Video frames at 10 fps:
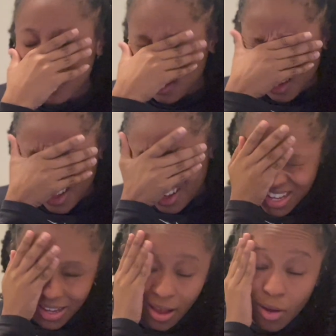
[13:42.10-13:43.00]
Yeah,
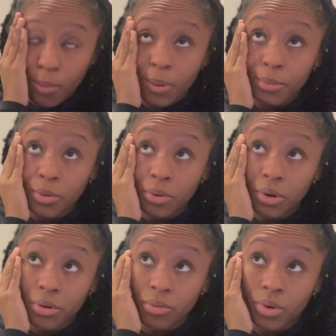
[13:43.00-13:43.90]
I hope I'm doing
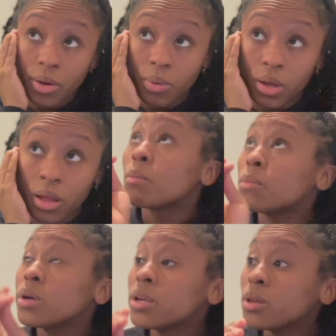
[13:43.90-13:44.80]
it the right way.
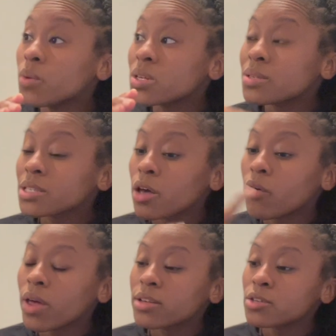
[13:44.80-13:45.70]
But anyways, I was like,
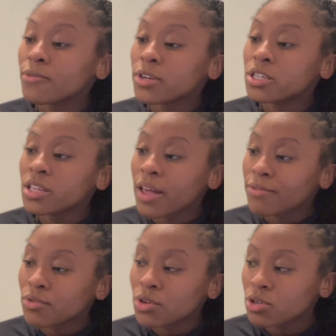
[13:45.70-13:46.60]
okay, so if I chill
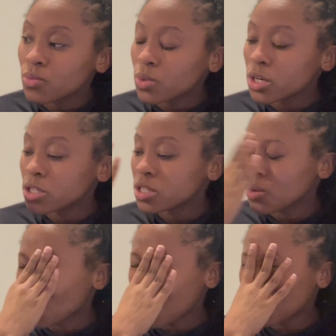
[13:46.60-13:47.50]
afterwards,
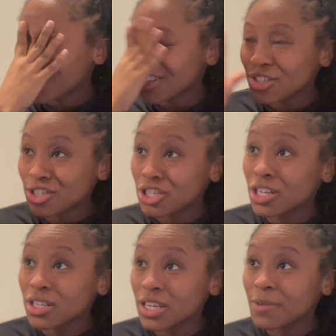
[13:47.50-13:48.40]
then why don't I just
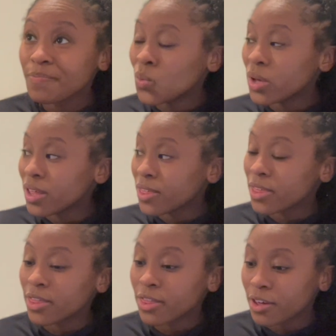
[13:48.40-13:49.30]
chill it with
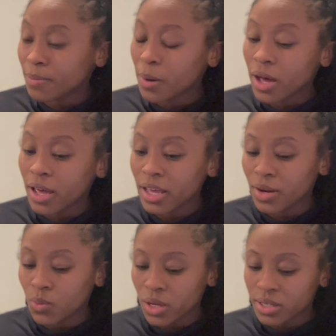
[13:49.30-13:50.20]
the pot
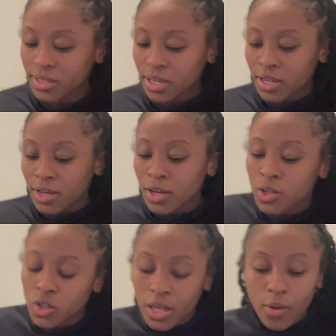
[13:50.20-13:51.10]
and whisk?
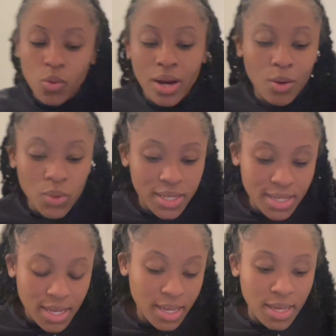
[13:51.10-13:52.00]
So like when I
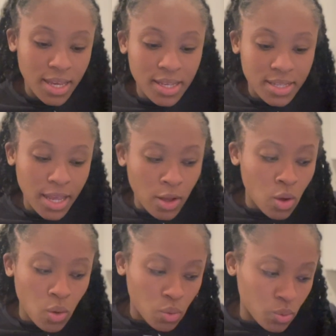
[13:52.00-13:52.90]
whisk it, it stay
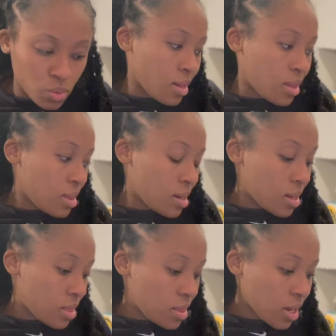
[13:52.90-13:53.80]
cold and then
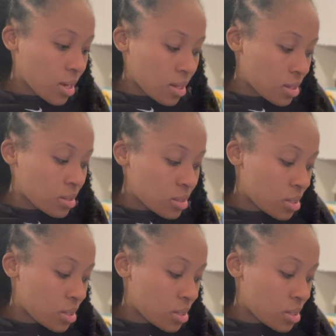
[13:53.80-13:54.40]
it thickens.